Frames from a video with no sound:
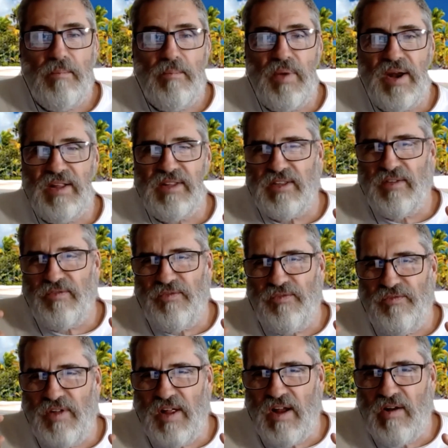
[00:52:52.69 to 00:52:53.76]
but it's a
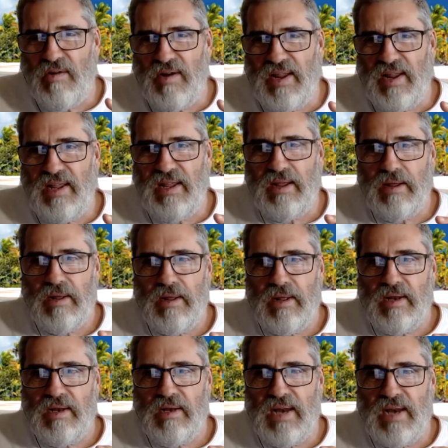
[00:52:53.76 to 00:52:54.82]
very
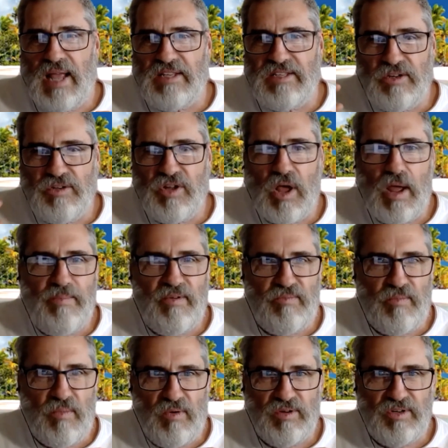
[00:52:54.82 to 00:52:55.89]
lesser type of
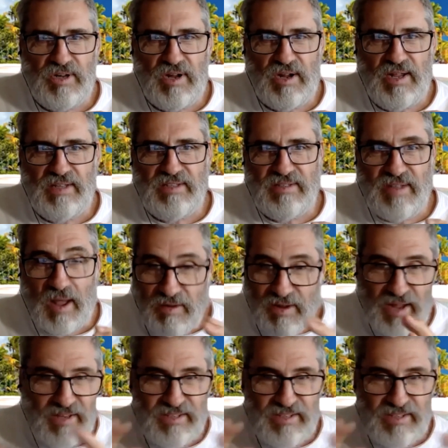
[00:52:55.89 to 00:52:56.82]
moksha. It's okay.